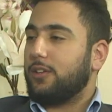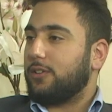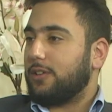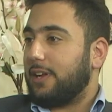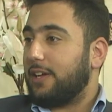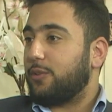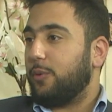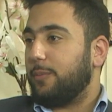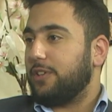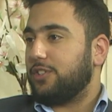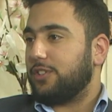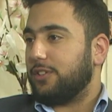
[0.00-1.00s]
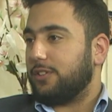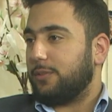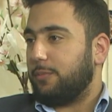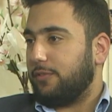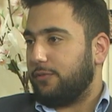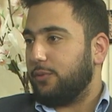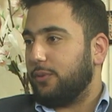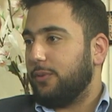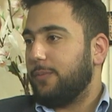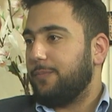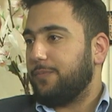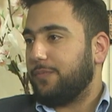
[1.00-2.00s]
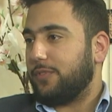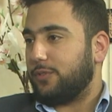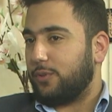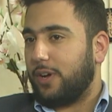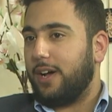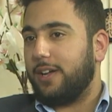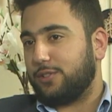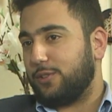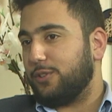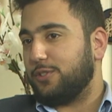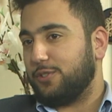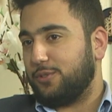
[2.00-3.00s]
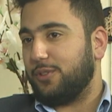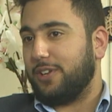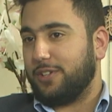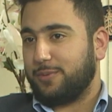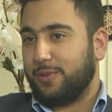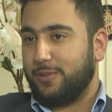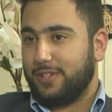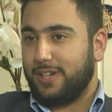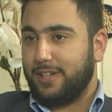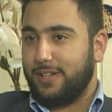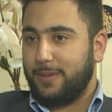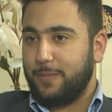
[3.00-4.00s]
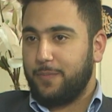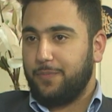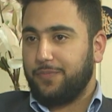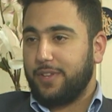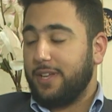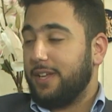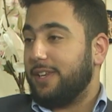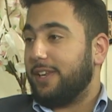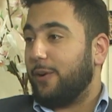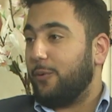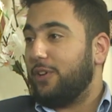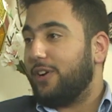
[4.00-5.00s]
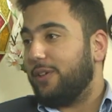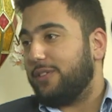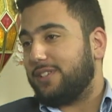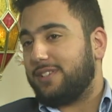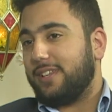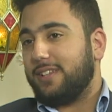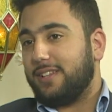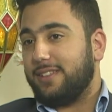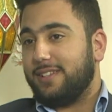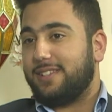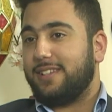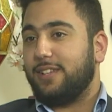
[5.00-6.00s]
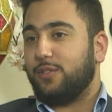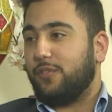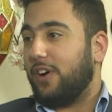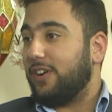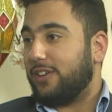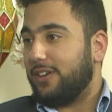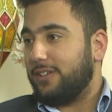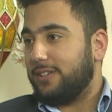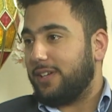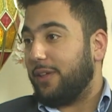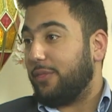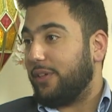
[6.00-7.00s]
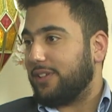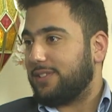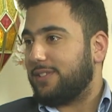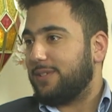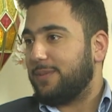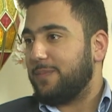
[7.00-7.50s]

Like we mentioned before, dua is closeness to Allah subhanahu wa ta'ala. Now we are in the state of hunger and thirst.